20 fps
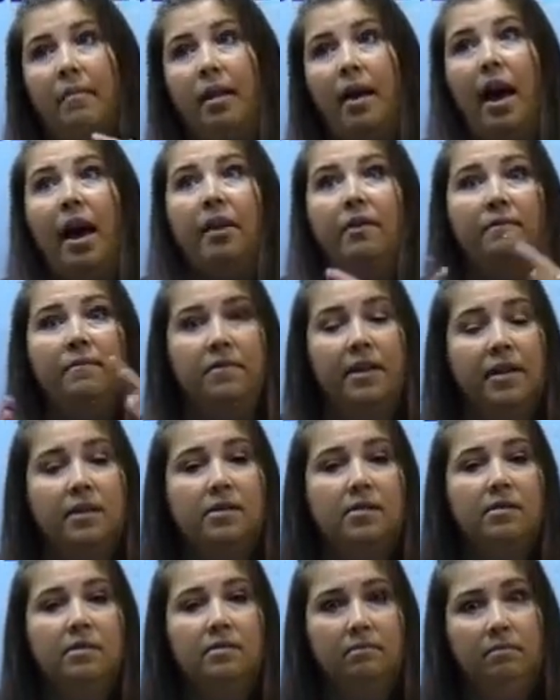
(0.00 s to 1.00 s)
out of
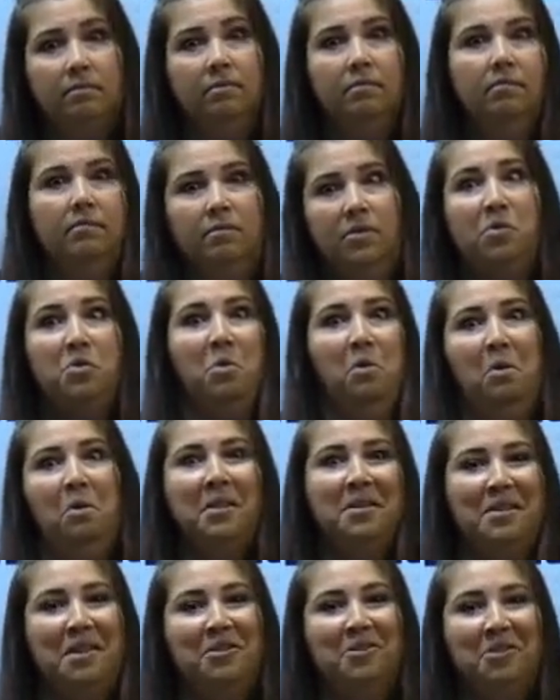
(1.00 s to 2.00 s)
this school,
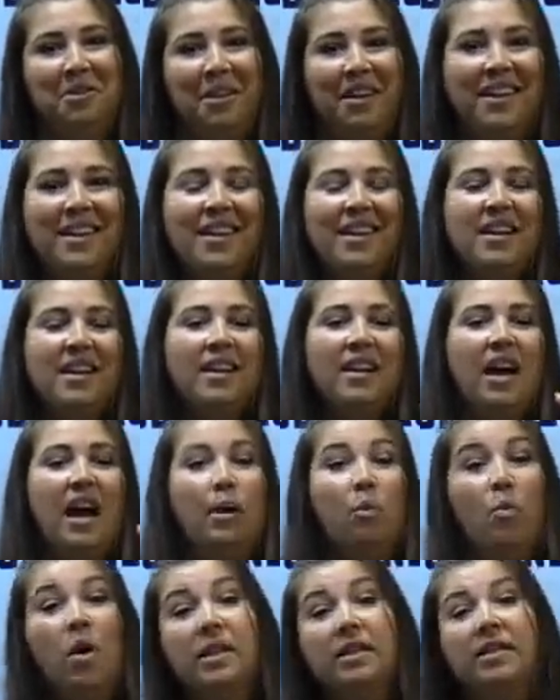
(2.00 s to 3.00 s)
essentially,
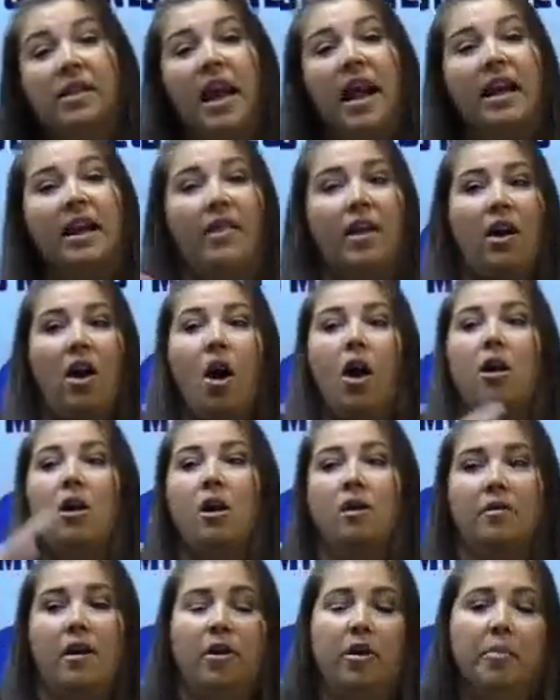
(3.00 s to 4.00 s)
on one side, and then all
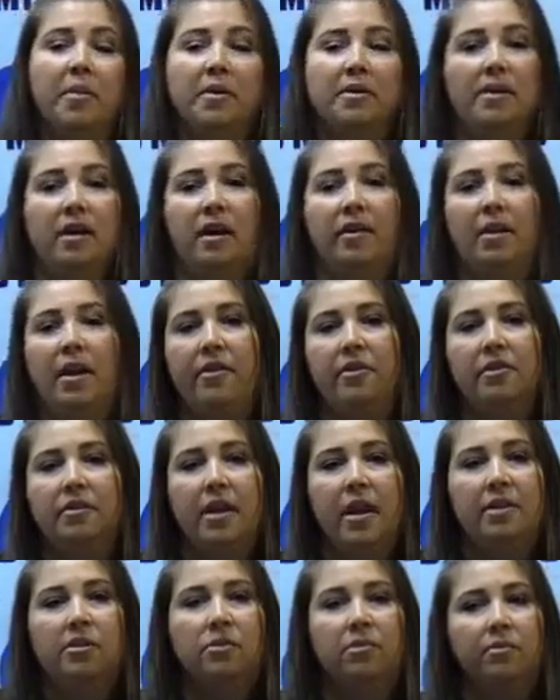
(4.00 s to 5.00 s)
Hardrocker personnel on the other
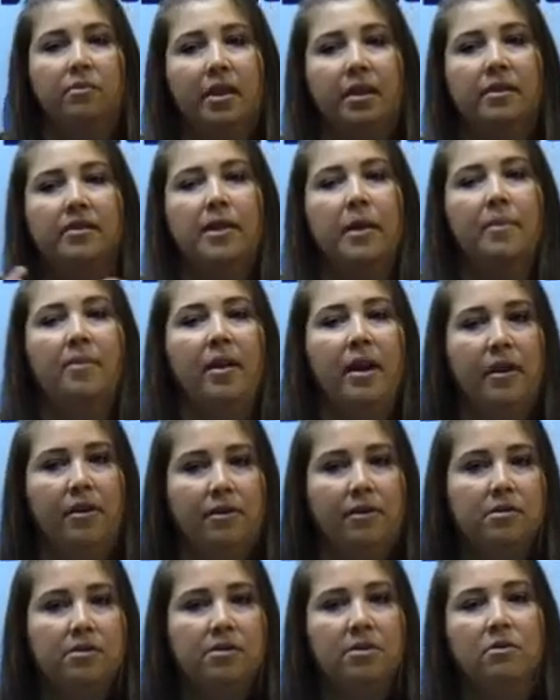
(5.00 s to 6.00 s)
side. So really separating
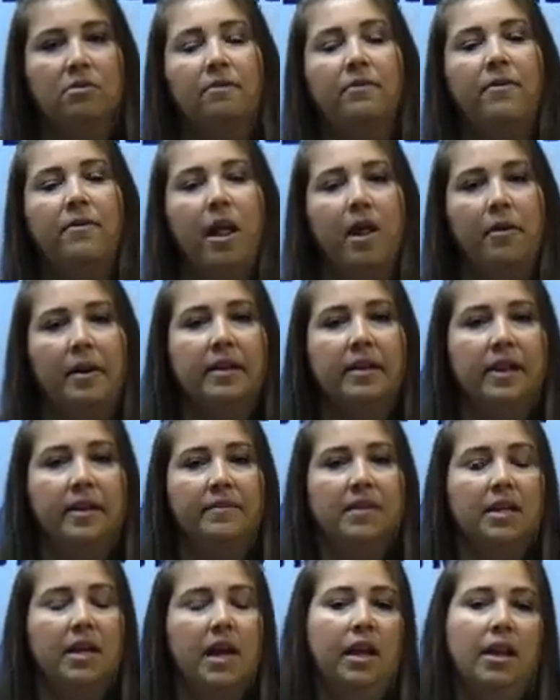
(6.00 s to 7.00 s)
those two, following
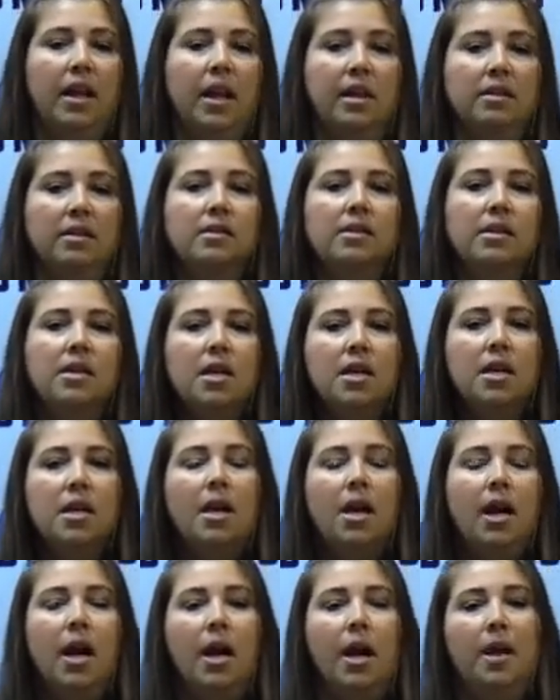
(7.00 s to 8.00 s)
safety guidelines.
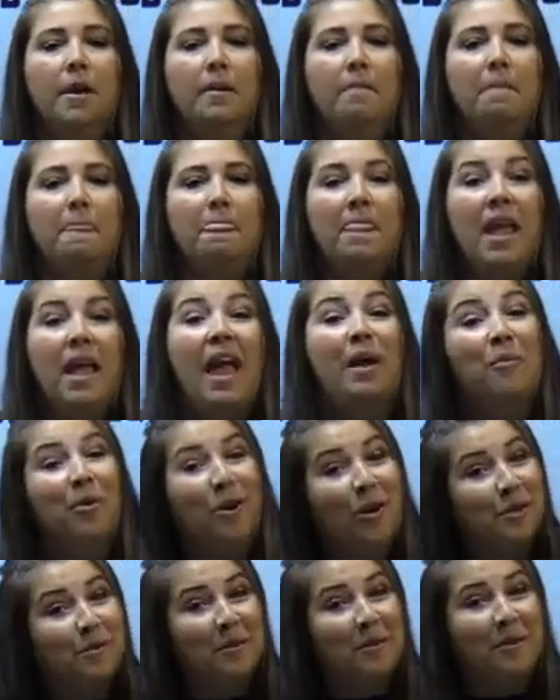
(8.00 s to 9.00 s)
And we're
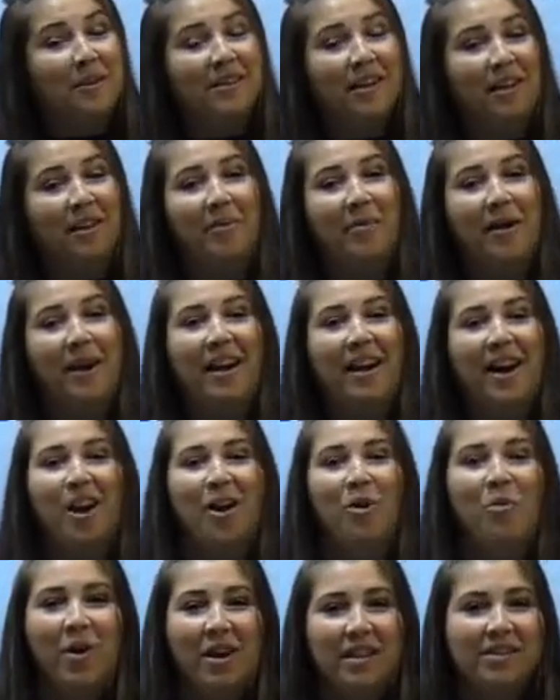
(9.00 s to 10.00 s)
also going to be celebrating
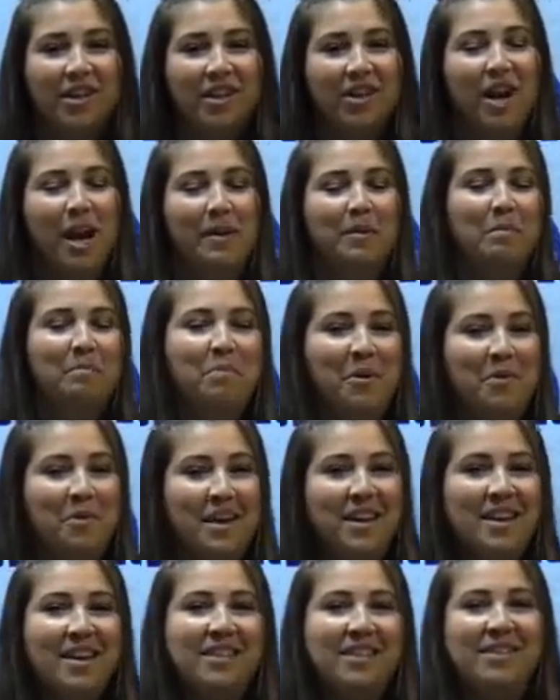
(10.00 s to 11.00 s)
our one senior, Emma
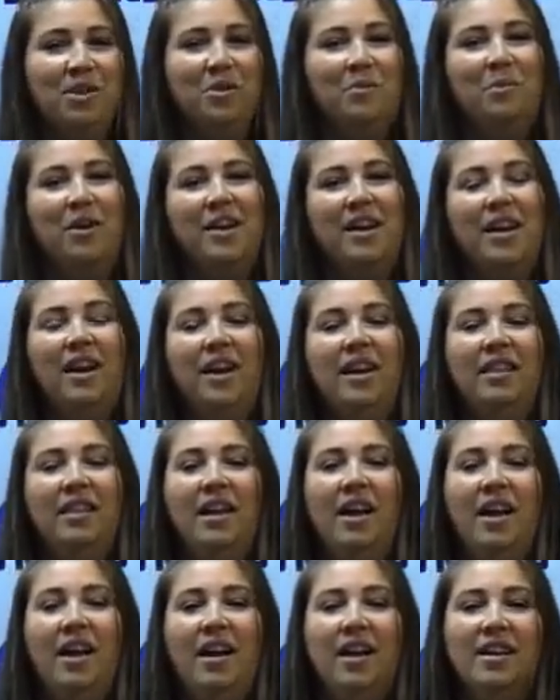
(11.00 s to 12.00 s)
Boki. So we're going
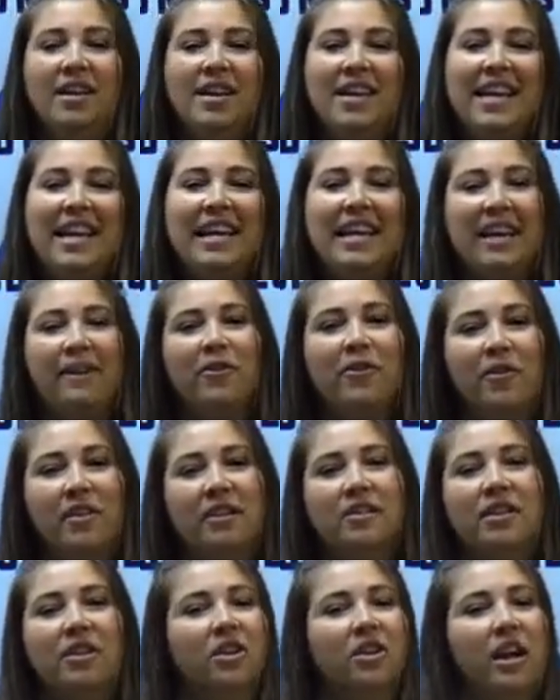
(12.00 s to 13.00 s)
to give her the
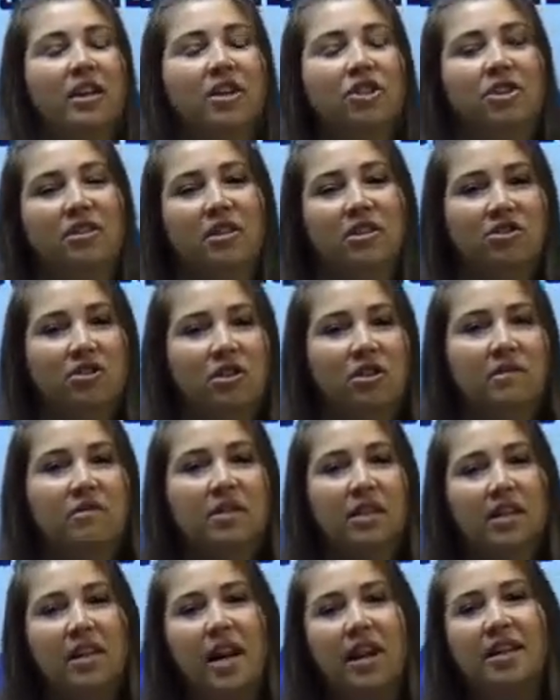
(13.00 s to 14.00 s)
senior night she deserves
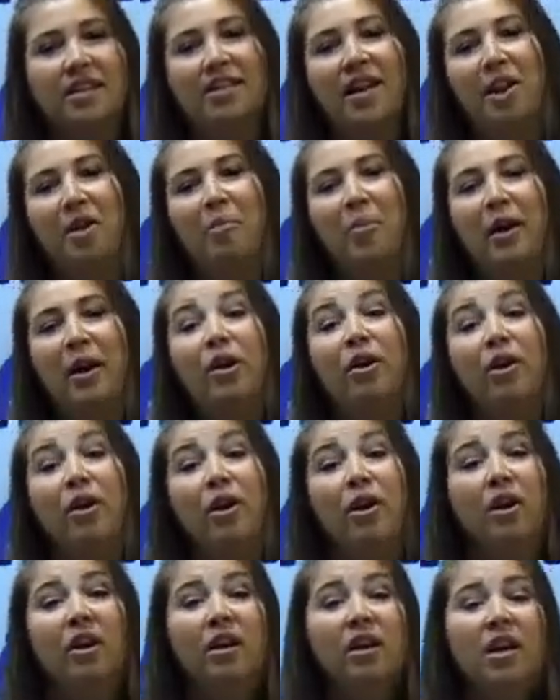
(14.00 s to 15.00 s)
and kind of celebrate
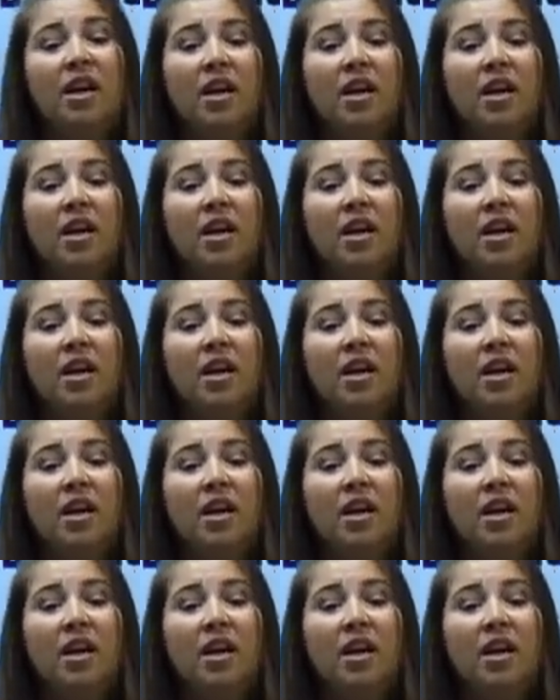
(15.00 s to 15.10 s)
her.